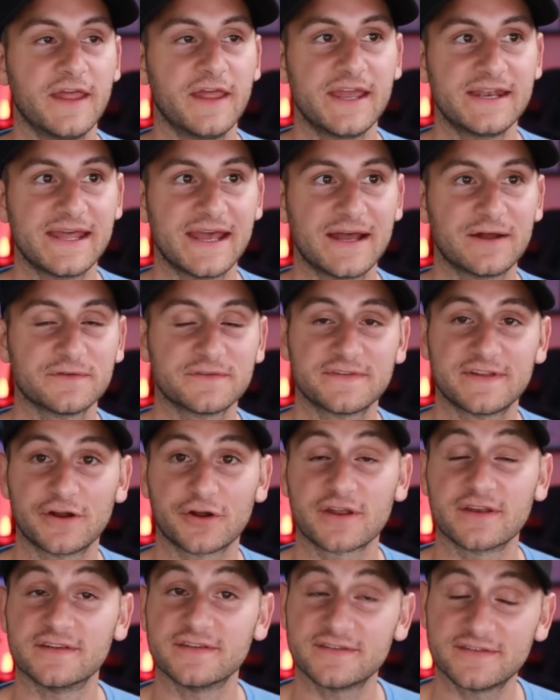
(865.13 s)
They announced they're
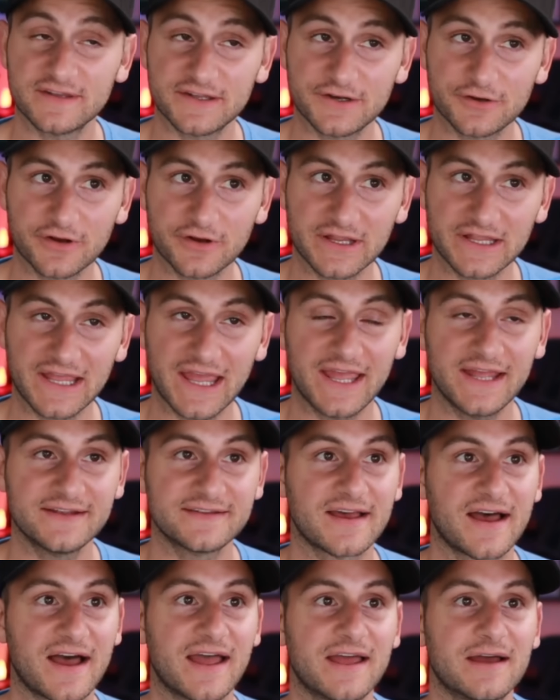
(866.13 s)
considering a
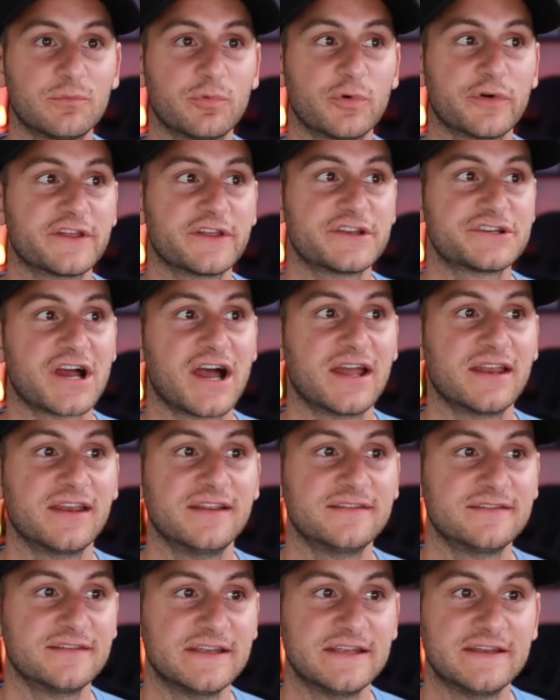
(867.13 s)
tie-up with a
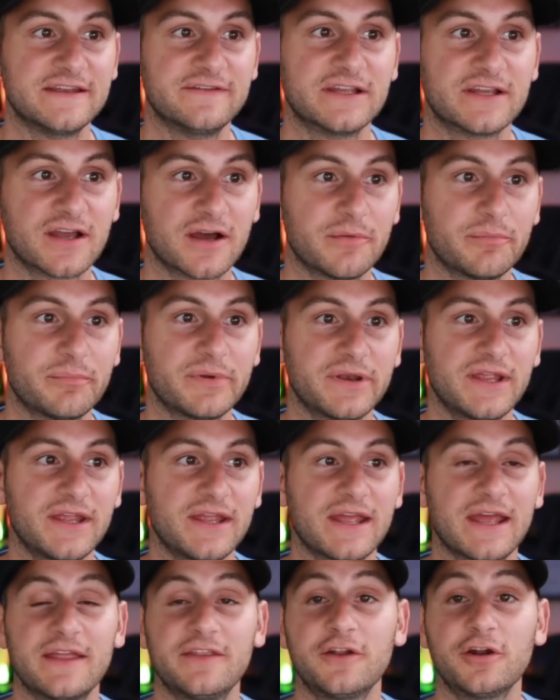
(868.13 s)
Chinese EV company
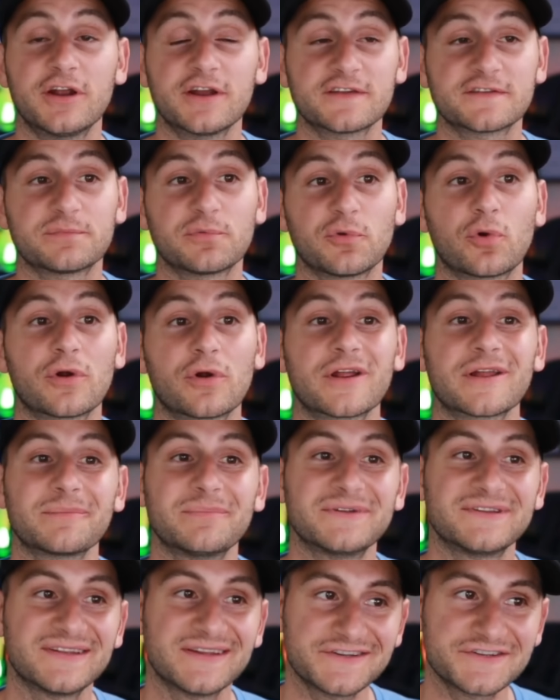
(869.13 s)
and they're exploring
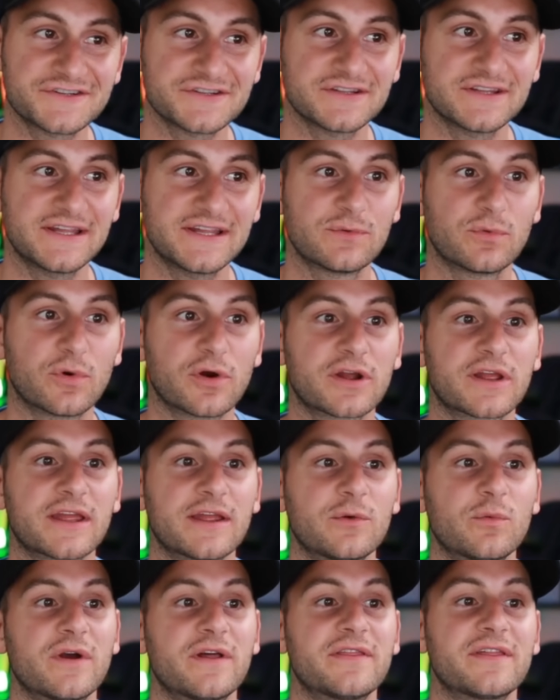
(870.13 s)
potentially
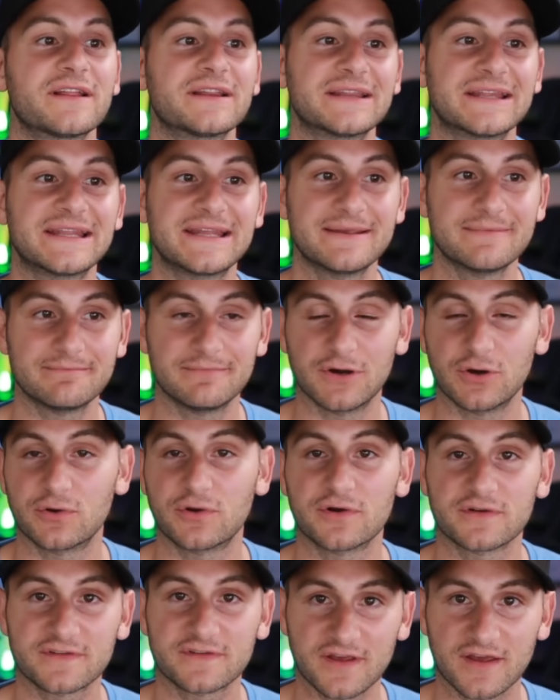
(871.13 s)
working with Leap Motor
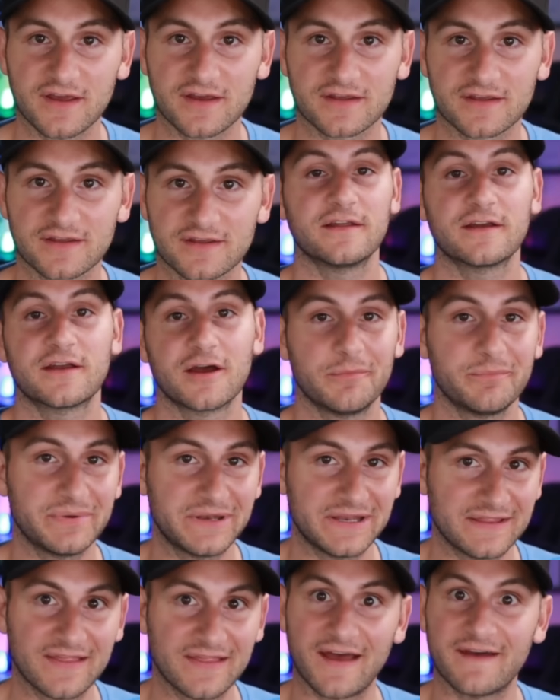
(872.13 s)
motor tech, the
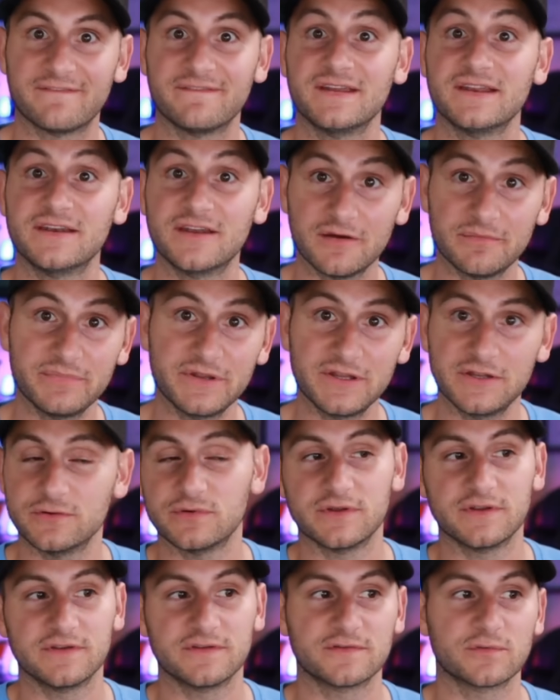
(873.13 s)
company that
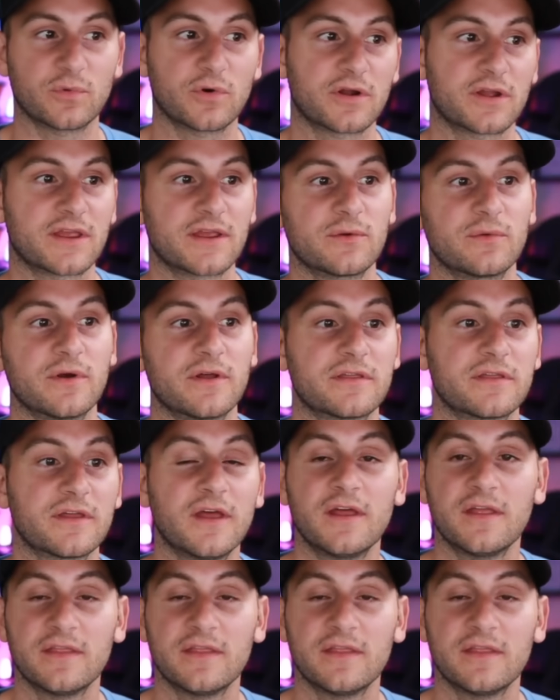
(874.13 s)
VW is working with.